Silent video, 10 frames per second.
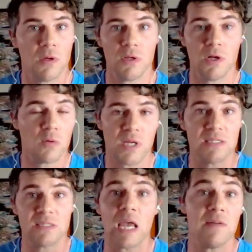you know,
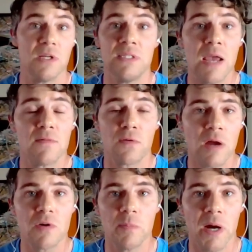can save the day for
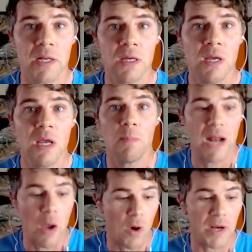everybody, but
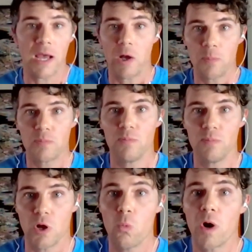I want to help
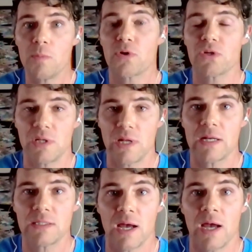you know one person at
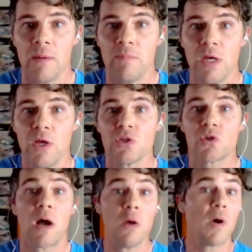a time
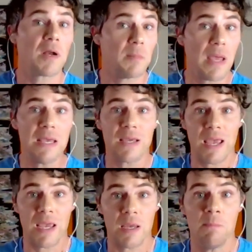so i want to make
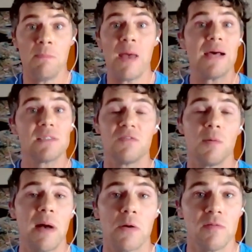a massive
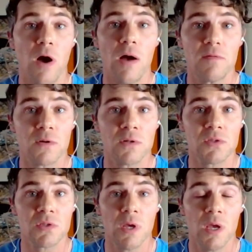amount of
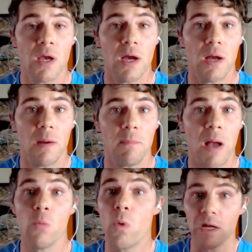offers um,
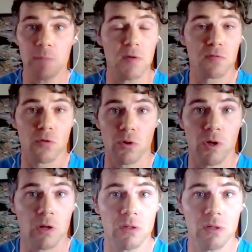i want to be
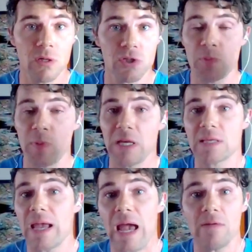frugal just because
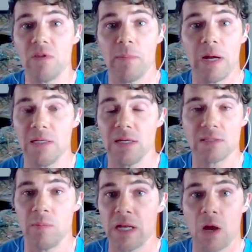I have the money
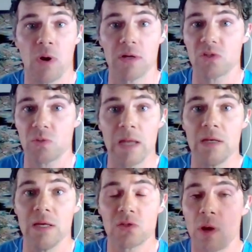doesn't mean I want to
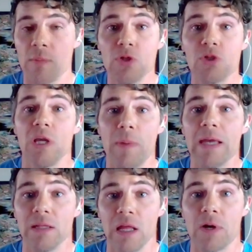spend it. So I'm usually
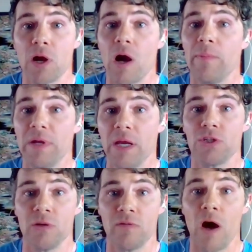making them a
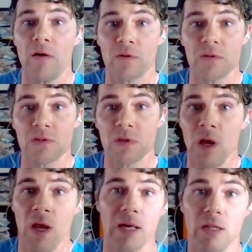combination of offers
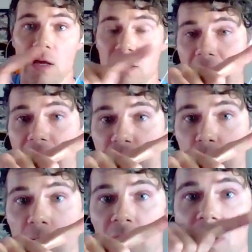a cash
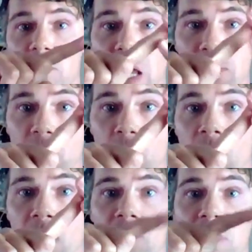one, a payment
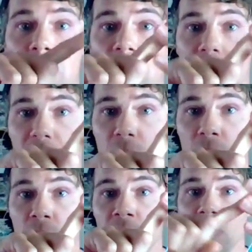one, maybe
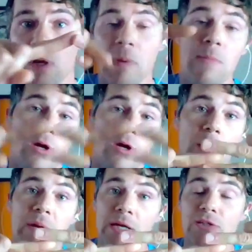balloon, maybe a
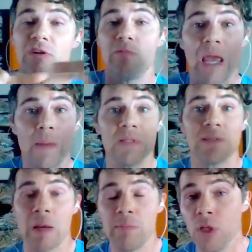combination of payments
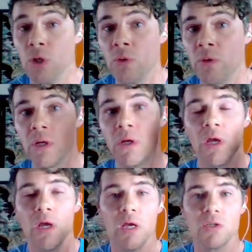and balloon.
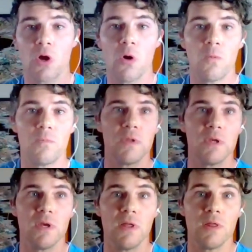So
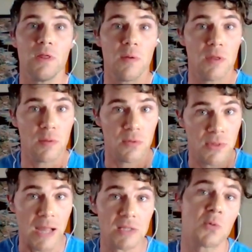
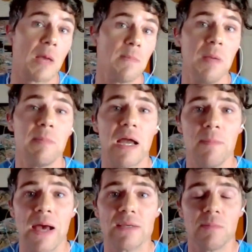that's what I mean by a
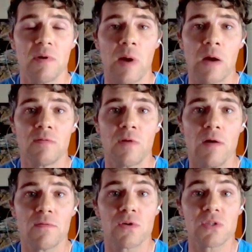massive amount of
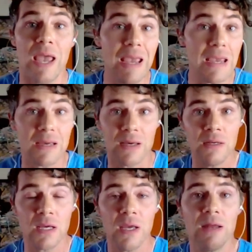offers.
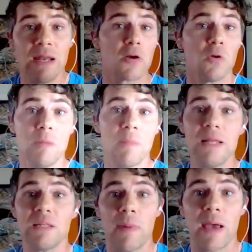And not only
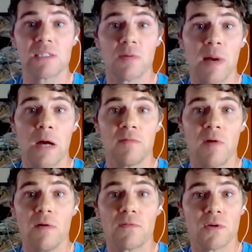make the massive amount of
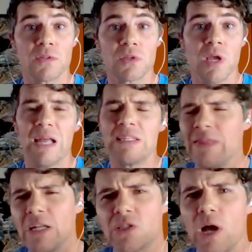offers,
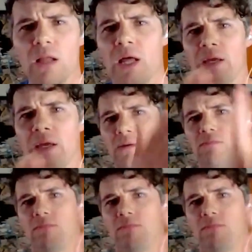and then it's not like,